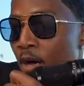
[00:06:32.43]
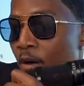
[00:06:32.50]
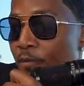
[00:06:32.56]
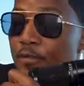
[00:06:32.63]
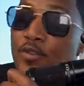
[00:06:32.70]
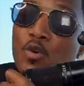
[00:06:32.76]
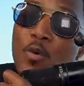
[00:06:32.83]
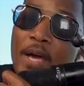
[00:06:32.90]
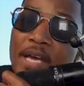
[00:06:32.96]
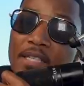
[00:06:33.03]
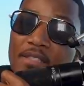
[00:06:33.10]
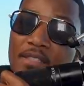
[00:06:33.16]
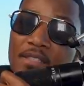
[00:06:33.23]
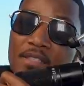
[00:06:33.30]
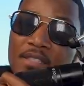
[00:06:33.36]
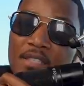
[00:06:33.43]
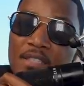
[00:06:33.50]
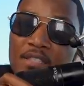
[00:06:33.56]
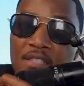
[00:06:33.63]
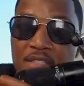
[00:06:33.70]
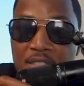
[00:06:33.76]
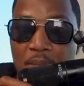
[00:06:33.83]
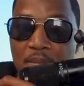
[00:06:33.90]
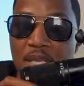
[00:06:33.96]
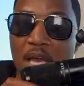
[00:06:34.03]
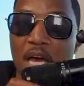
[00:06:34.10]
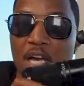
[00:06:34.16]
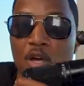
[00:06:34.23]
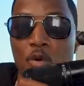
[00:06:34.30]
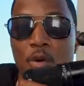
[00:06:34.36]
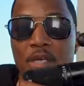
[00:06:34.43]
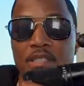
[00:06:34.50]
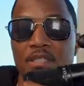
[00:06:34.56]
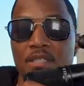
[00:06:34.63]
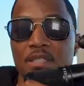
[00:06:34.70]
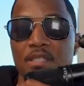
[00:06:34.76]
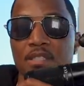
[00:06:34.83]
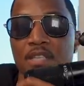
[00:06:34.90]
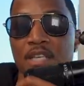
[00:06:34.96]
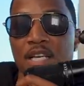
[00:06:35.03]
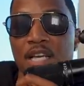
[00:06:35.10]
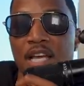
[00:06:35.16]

a few answers to some of y'all questions